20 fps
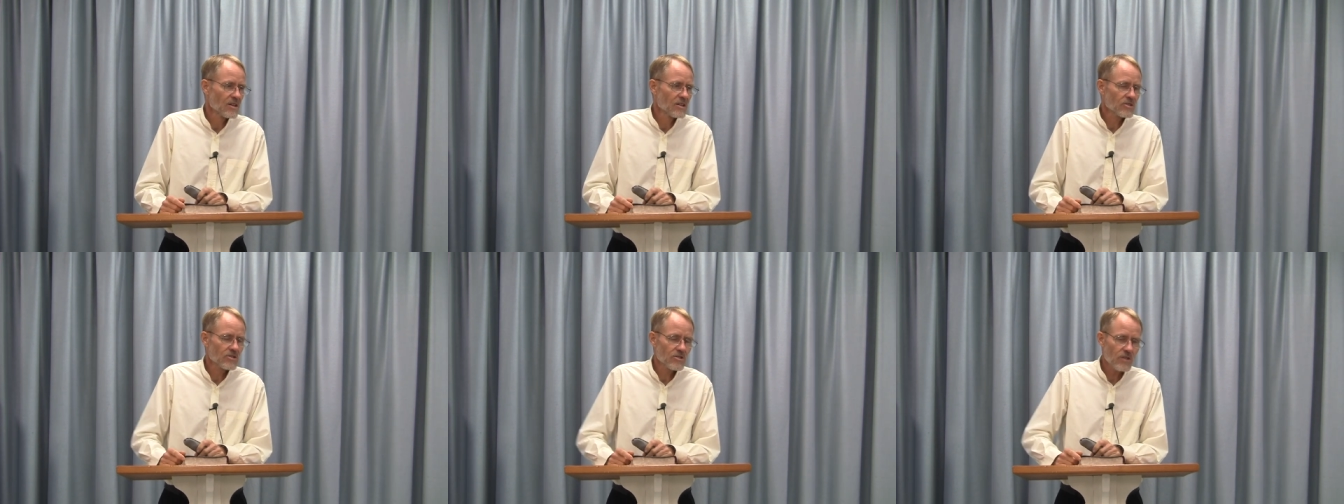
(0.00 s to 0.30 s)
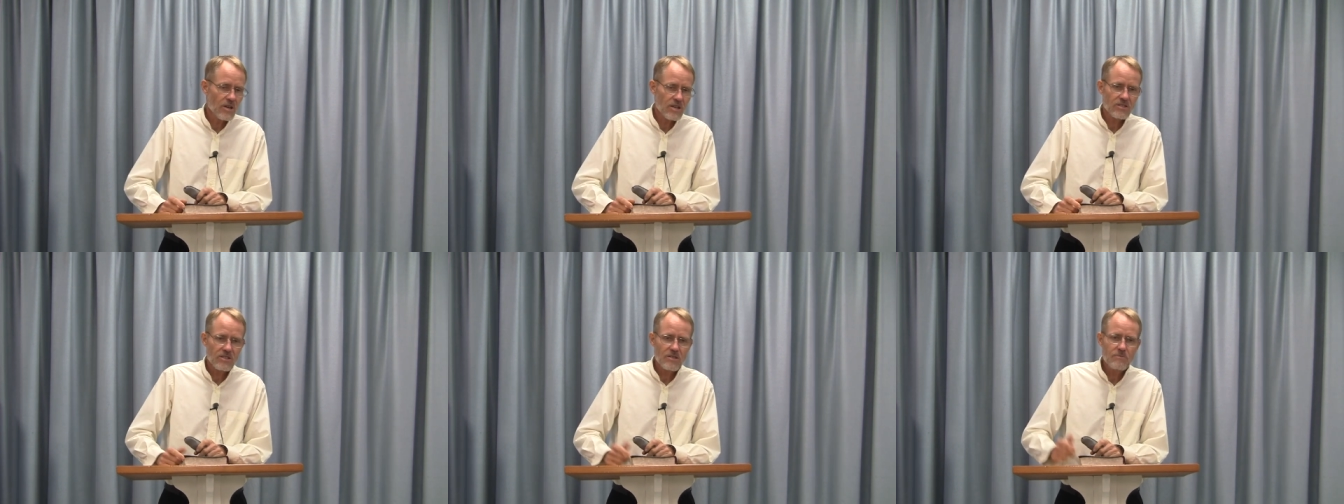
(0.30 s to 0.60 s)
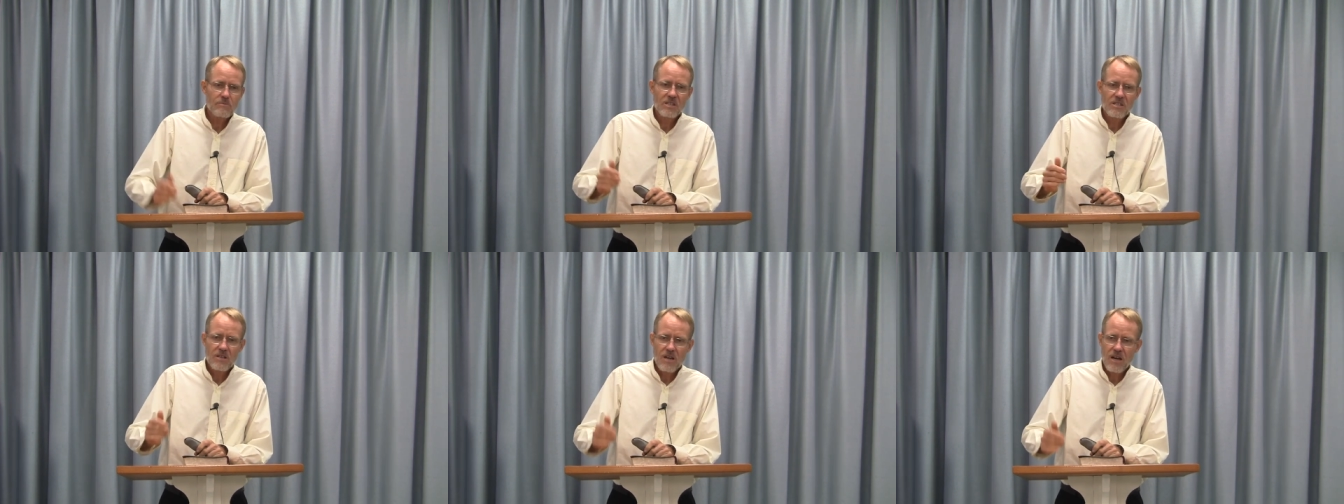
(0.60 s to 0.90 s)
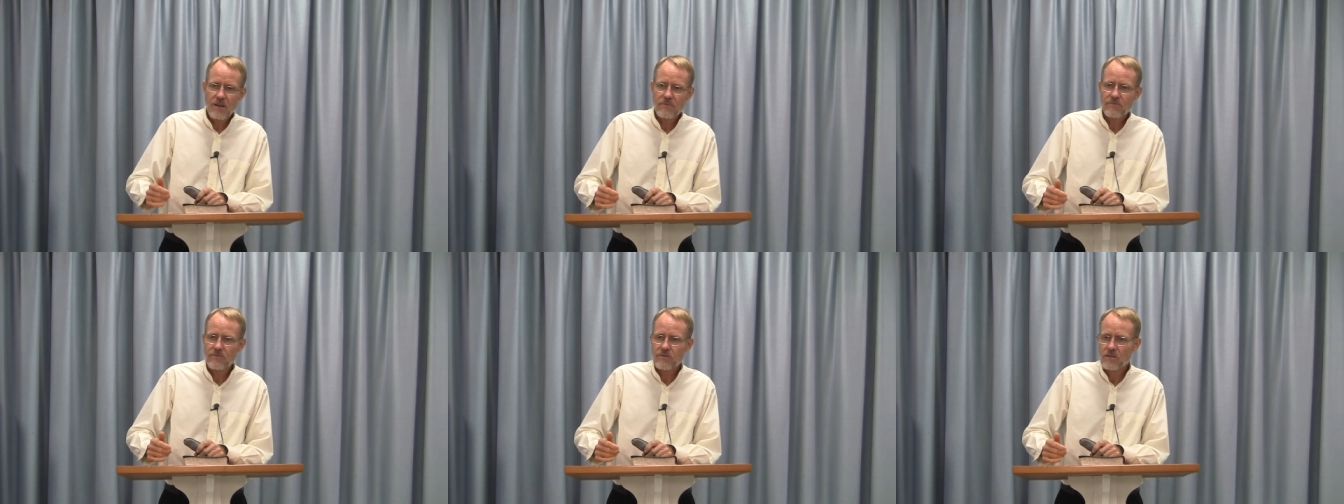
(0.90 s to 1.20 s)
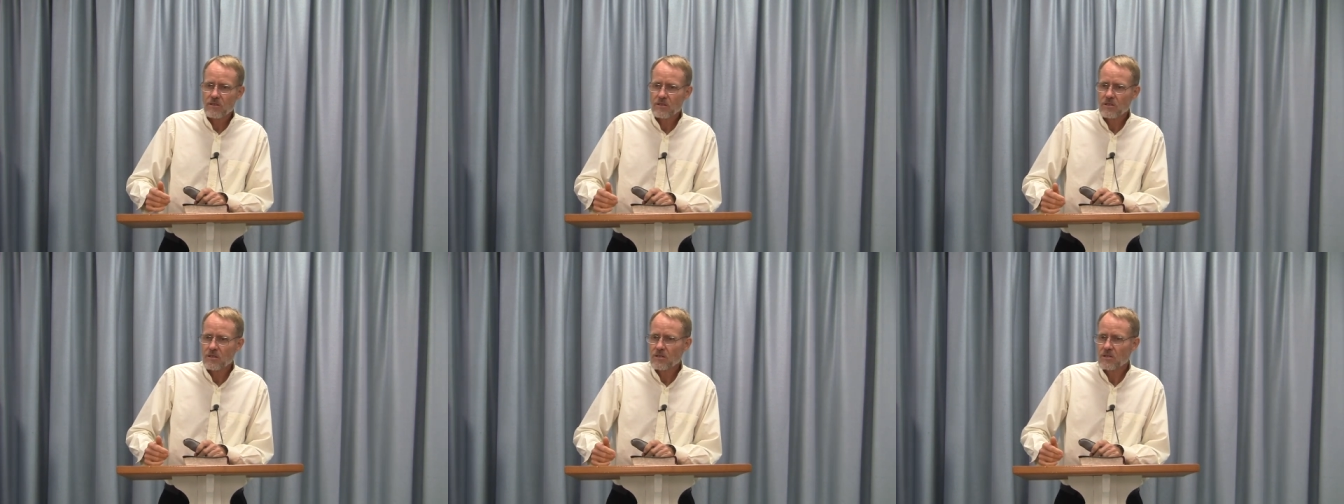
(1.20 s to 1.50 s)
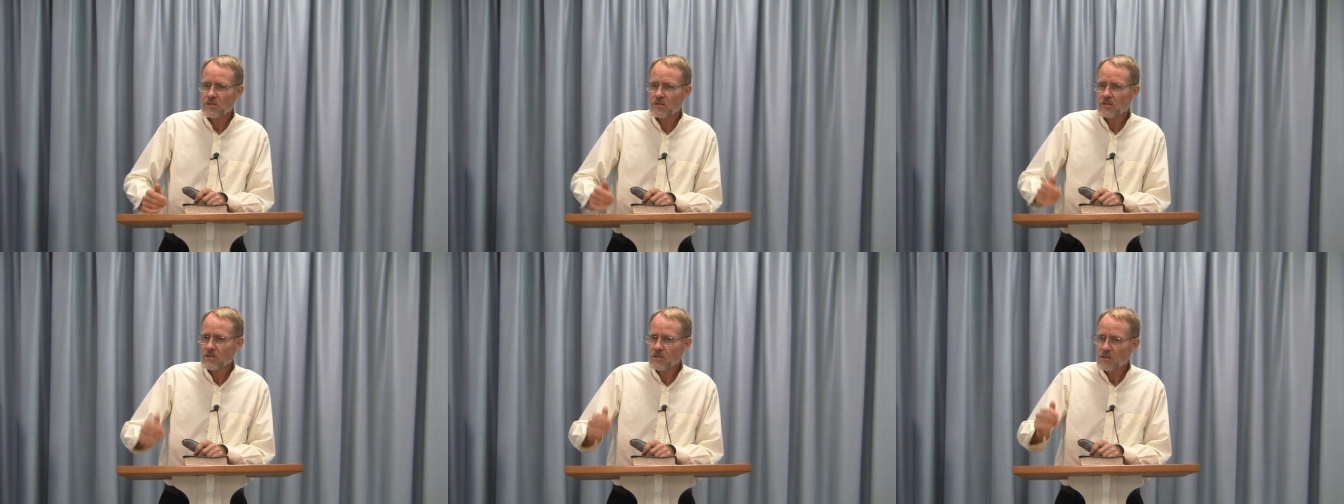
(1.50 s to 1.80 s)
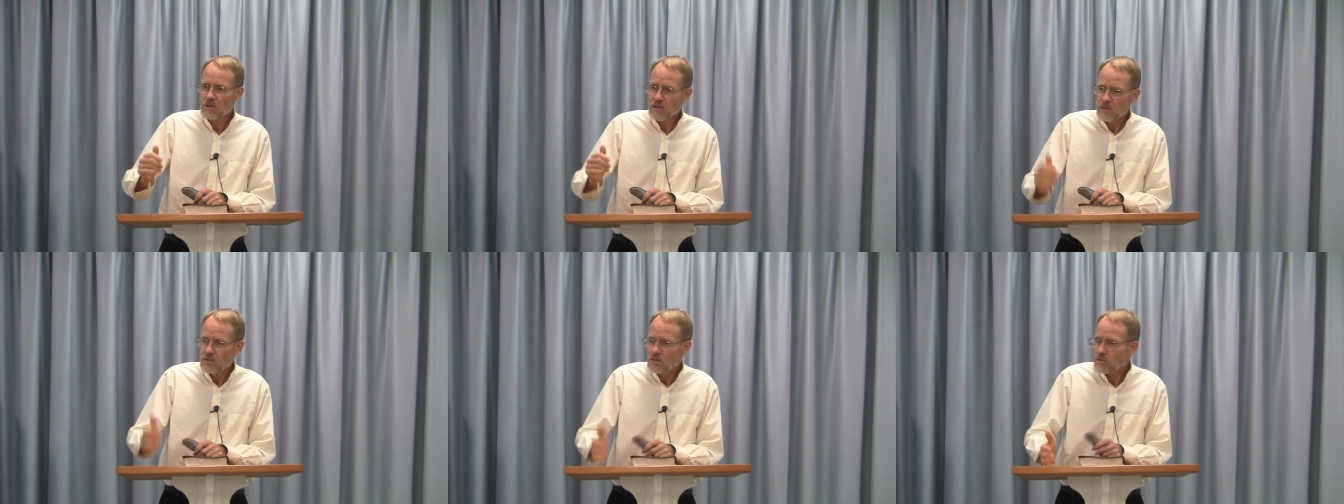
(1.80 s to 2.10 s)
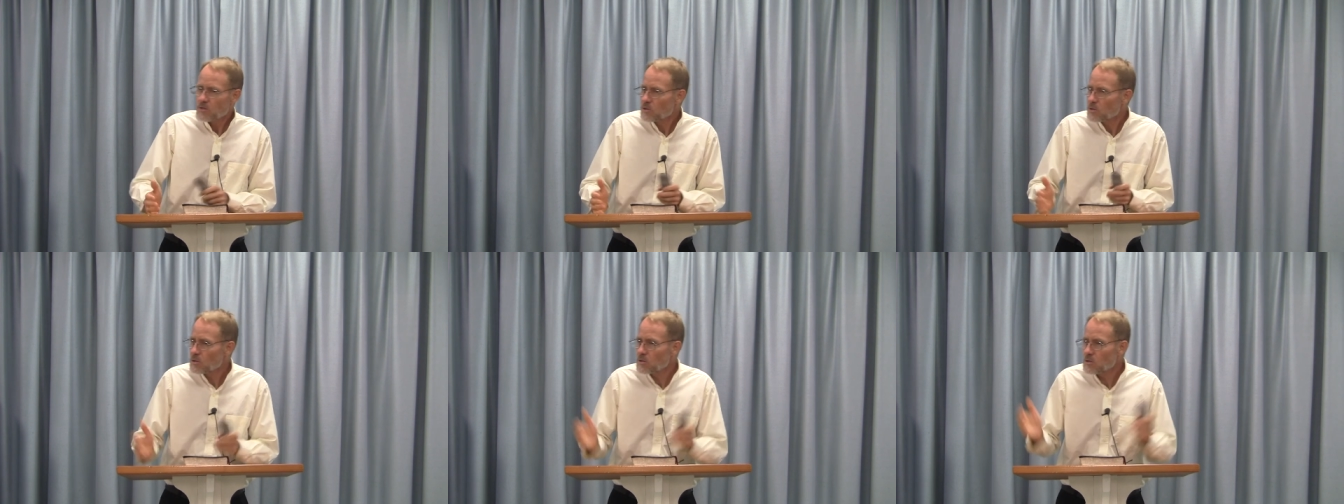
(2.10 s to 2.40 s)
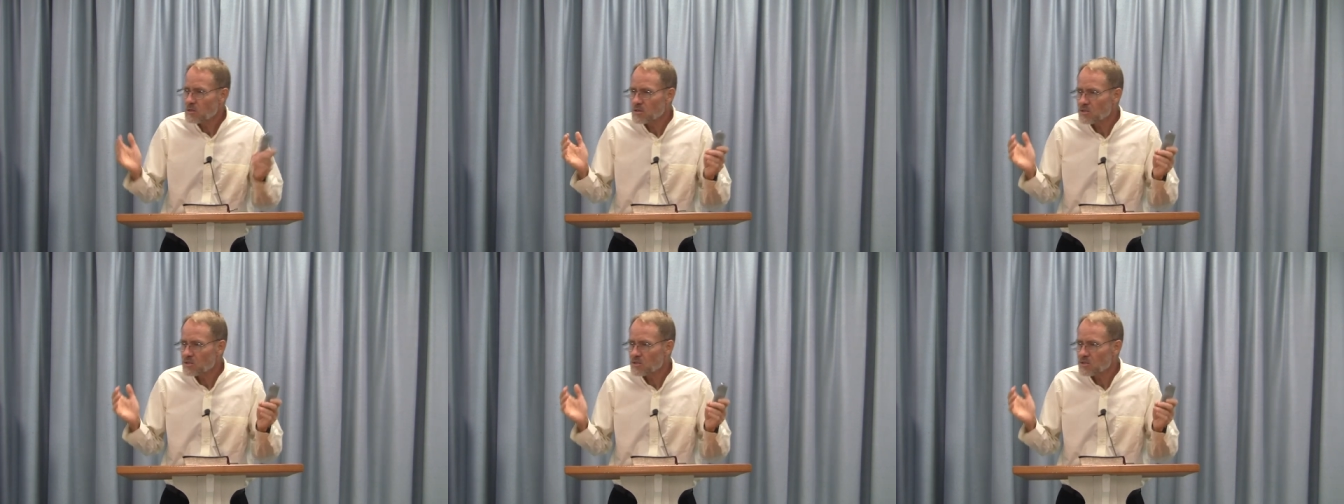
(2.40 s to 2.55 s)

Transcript: Trust Him enough to